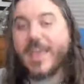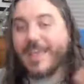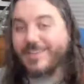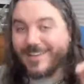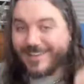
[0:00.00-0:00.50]

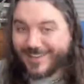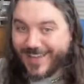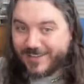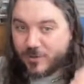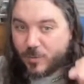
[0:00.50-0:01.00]
And the
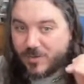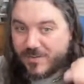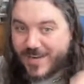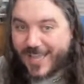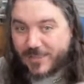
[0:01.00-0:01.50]
disaster
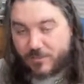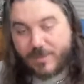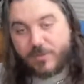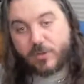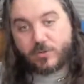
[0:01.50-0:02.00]
was not the
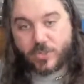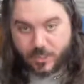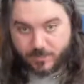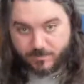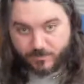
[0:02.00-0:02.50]

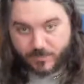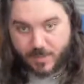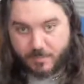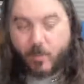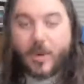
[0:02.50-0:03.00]
revolution,
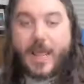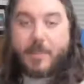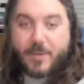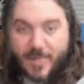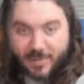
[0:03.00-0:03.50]
but what
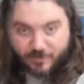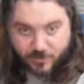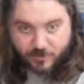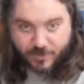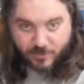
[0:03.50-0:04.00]
happened after
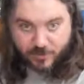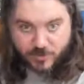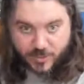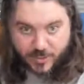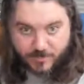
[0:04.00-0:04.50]
the
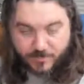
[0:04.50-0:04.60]
revolution.